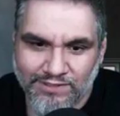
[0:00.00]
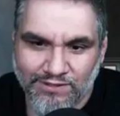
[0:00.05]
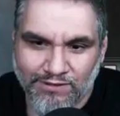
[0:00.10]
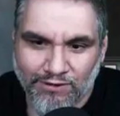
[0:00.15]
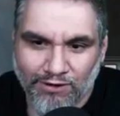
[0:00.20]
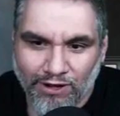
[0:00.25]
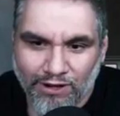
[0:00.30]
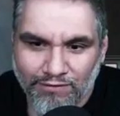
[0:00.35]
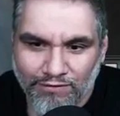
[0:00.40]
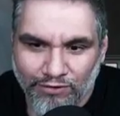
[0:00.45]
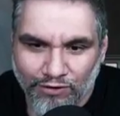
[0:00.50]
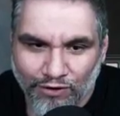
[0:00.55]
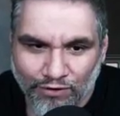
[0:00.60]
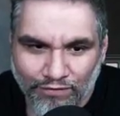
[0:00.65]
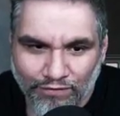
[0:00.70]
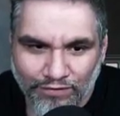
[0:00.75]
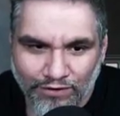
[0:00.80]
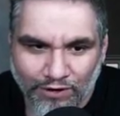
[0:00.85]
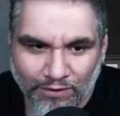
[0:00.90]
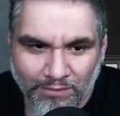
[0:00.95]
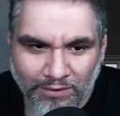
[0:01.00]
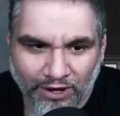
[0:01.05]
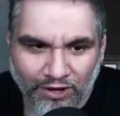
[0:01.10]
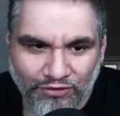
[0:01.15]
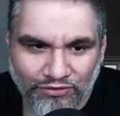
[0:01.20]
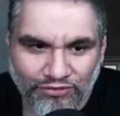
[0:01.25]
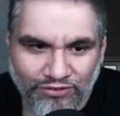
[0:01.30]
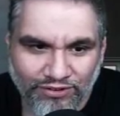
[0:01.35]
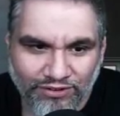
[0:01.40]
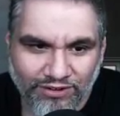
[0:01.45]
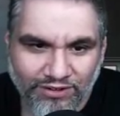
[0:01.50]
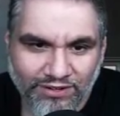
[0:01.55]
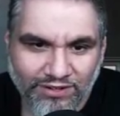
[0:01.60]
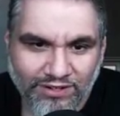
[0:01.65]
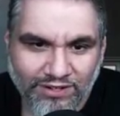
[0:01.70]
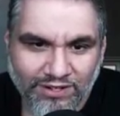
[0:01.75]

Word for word: Oh, I have an ophiomancer.